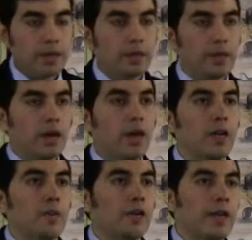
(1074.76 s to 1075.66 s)
the
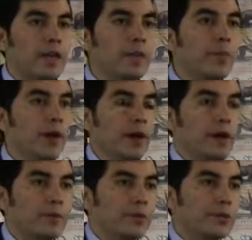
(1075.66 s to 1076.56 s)
Ottoman
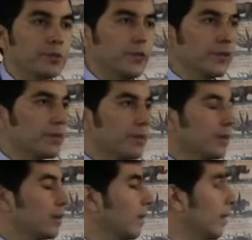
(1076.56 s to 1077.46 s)
Empire, which
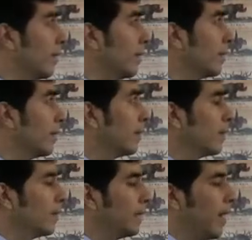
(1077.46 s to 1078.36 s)
was a,
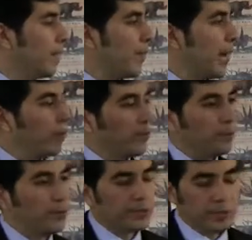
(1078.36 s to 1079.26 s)
a power
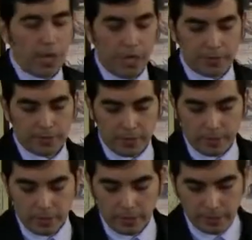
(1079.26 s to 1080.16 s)
that was
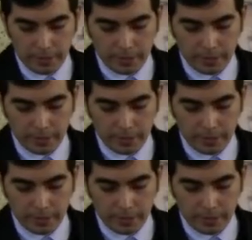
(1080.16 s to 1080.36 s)
causing